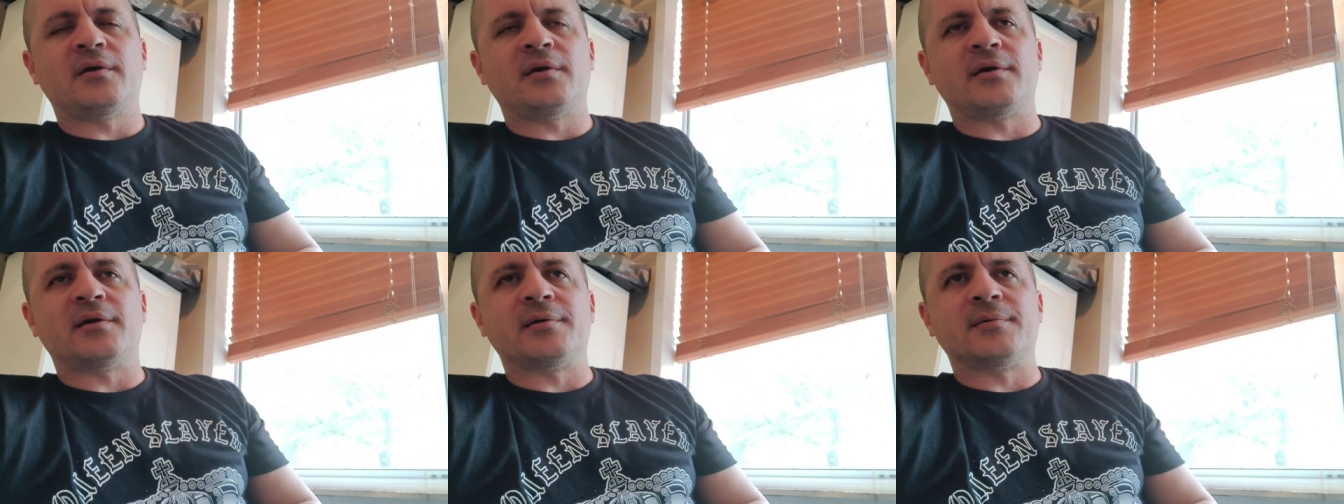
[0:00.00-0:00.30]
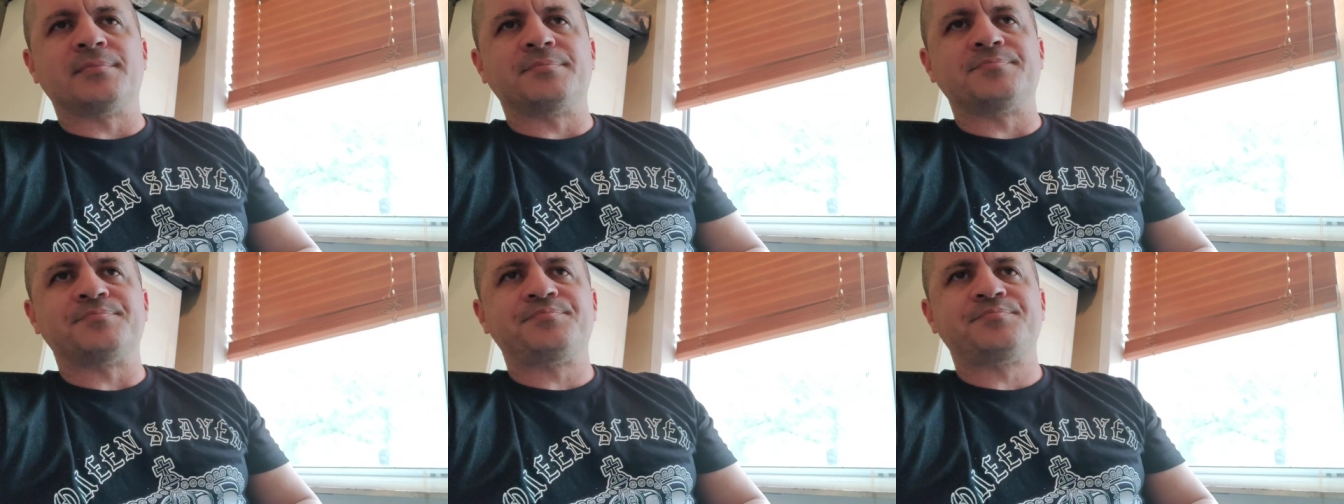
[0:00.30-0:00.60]

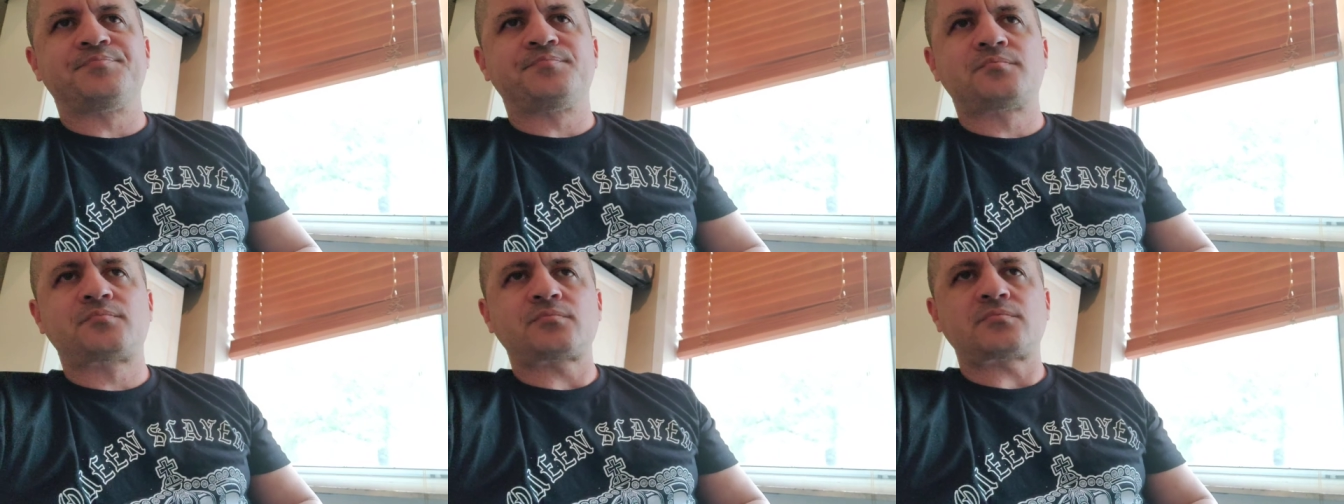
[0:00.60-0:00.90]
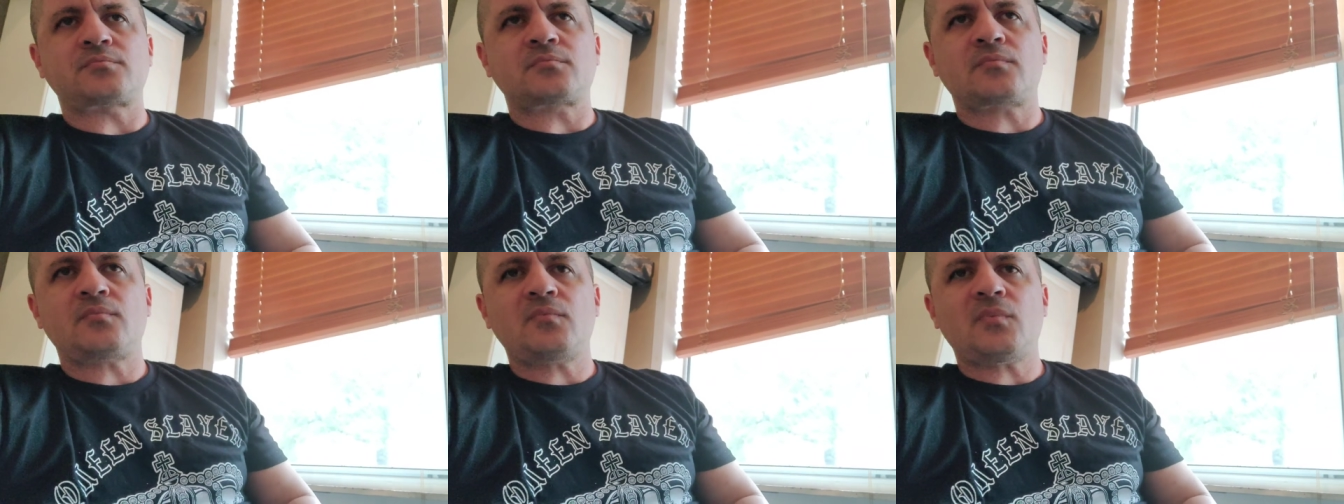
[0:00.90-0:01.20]
Um,
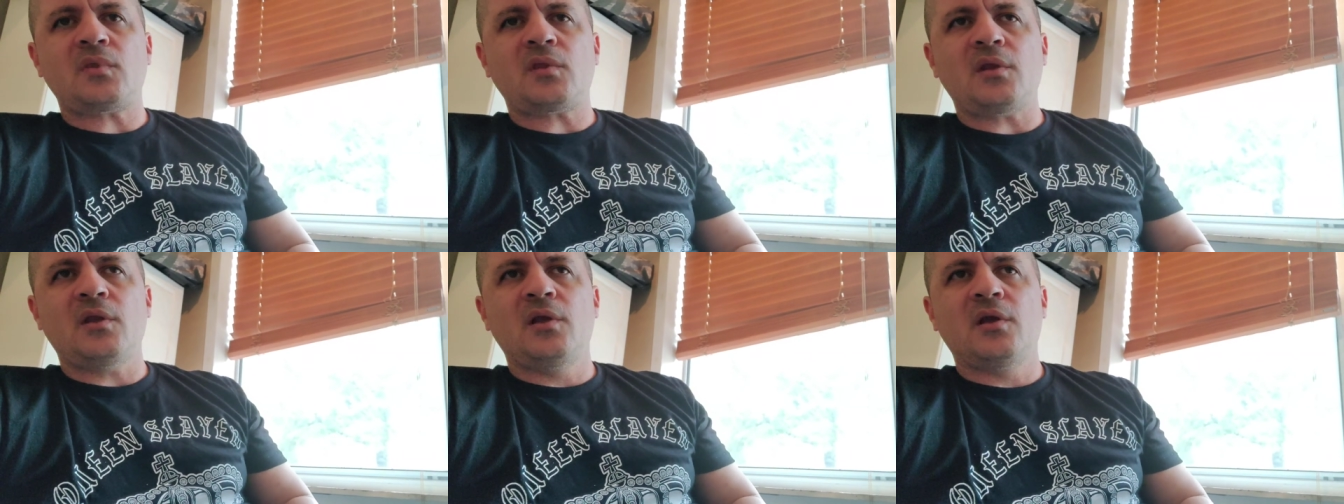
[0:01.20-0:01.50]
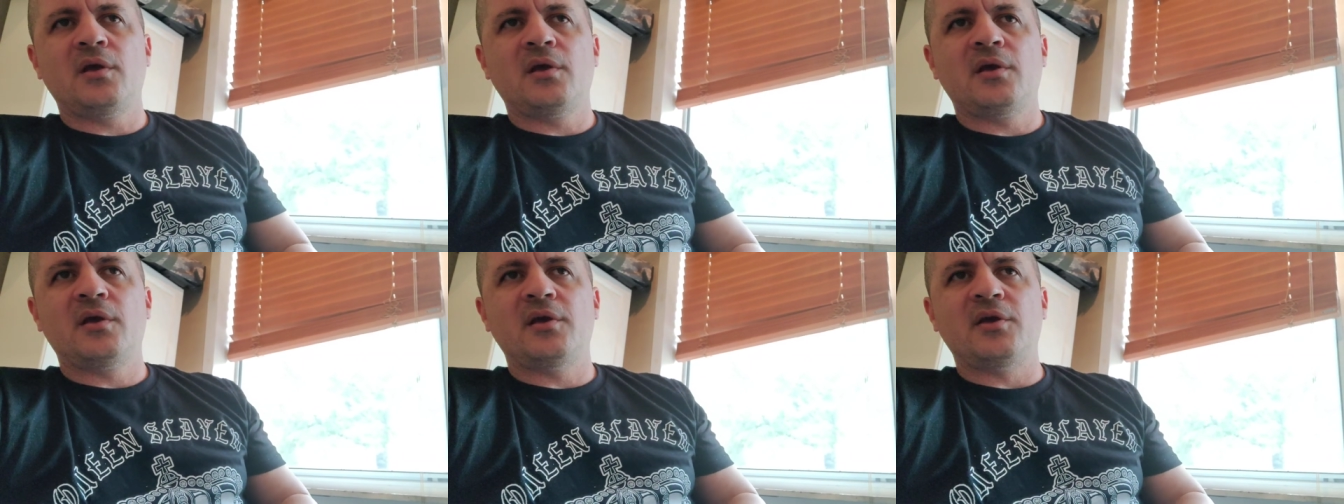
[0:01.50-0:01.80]

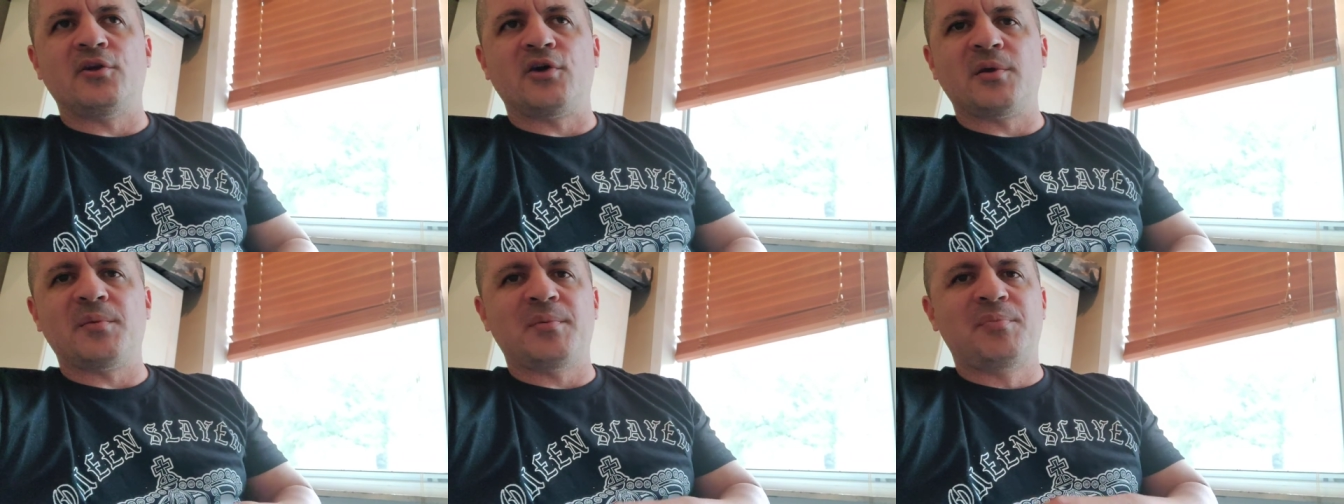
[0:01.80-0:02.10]
you know,